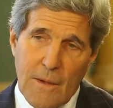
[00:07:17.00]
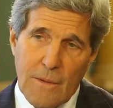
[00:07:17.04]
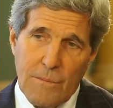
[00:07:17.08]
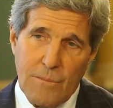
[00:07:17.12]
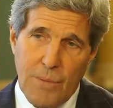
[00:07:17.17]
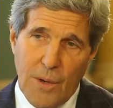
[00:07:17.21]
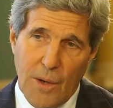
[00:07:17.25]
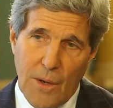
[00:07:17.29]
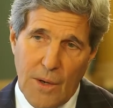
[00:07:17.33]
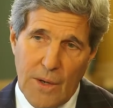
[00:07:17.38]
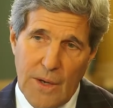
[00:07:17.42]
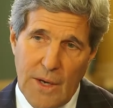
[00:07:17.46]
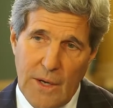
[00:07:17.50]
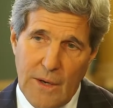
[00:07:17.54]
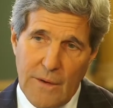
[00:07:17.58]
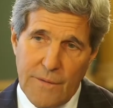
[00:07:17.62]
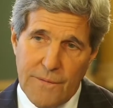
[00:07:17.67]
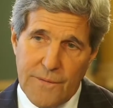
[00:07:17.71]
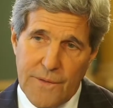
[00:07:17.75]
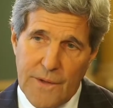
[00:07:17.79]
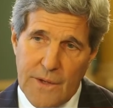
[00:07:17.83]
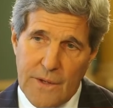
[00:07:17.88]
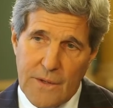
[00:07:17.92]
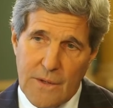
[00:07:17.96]

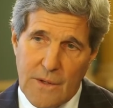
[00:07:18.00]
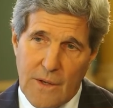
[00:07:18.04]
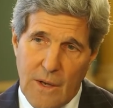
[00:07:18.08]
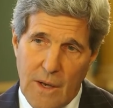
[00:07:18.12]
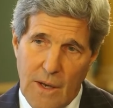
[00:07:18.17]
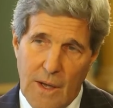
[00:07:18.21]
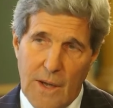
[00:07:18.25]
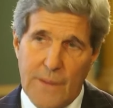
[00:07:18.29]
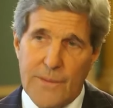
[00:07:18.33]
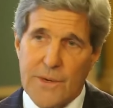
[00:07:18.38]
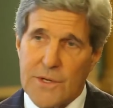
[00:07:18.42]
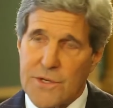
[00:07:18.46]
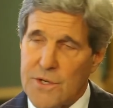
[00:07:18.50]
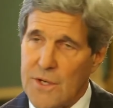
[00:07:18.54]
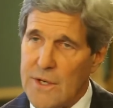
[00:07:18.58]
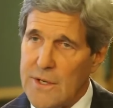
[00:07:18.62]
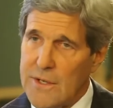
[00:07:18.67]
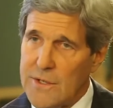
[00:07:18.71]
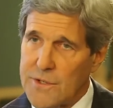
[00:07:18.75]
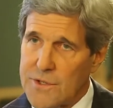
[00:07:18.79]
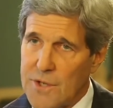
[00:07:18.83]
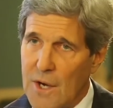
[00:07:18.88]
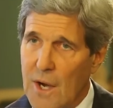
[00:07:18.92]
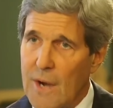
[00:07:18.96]
believe that climate
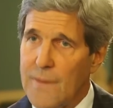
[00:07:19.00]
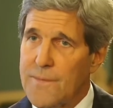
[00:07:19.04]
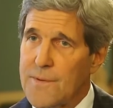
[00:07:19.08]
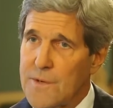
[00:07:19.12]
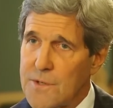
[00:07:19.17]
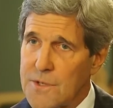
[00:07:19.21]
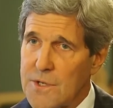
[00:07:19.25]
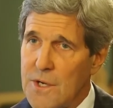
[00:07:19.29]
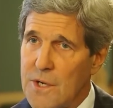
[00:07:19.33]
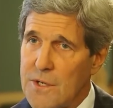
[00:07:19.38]
change offers